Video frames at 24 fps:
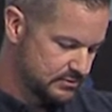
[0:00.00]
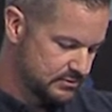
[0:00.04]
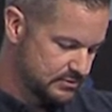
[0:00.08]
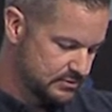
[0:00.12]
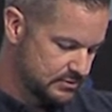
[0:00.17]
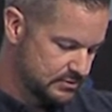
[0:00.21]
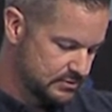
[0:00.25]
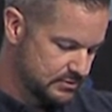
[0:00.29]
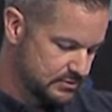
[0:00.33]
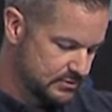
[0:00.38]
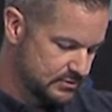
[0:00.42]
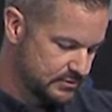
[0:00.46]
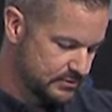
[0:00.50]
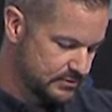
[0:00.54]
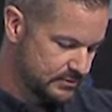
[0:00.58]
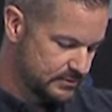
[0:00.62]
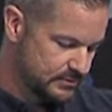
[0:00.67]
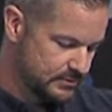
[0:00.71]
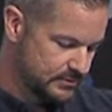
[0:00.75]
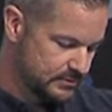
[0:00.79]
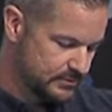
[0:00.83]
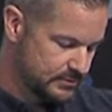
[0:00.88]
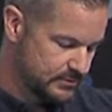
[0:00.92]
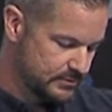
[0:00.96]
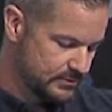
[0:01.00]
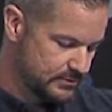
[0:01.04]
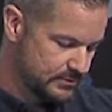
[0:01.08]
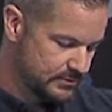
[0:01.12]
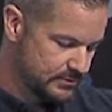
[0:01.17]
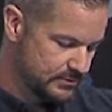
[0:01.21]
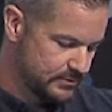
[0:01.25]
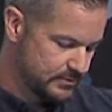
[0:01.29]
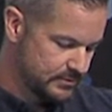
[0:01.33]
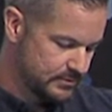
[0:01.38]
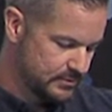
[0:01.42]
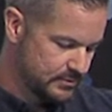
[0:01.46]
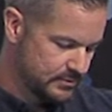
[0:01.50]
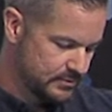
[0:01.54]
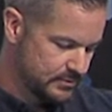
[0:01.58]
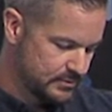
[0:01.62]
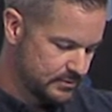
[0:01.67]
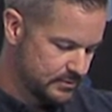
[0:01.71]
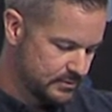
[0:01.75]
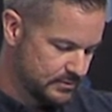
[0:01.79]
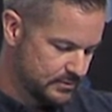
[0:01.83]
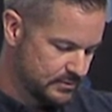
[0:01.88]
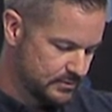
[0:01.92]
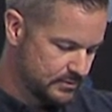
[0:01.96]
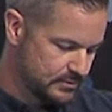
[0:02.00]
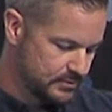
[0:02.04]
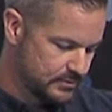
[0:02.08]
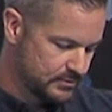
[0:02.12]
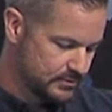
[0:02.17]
No one is speaking in this clip.